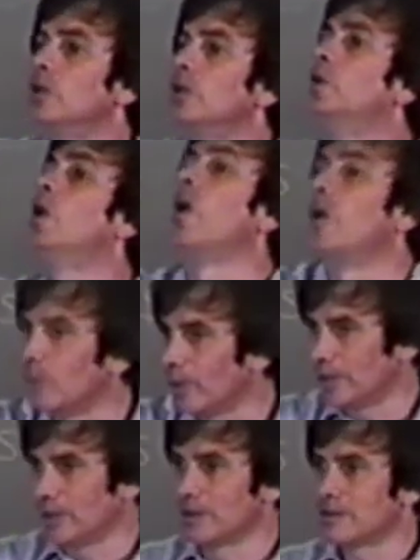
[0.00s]
Go and
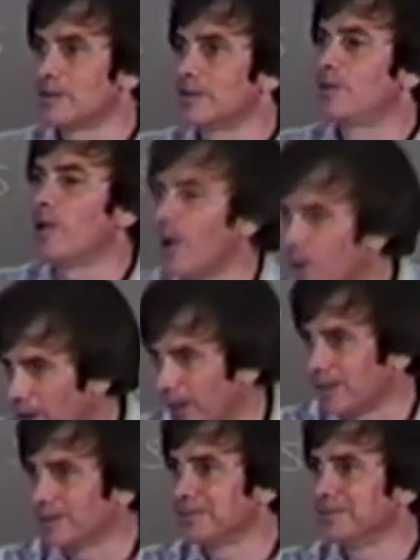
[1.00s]
witness. Go
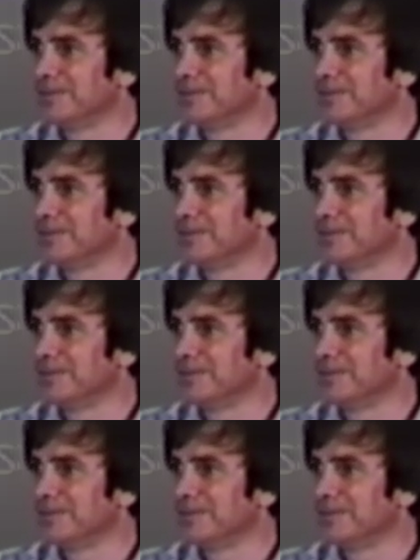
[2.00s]
and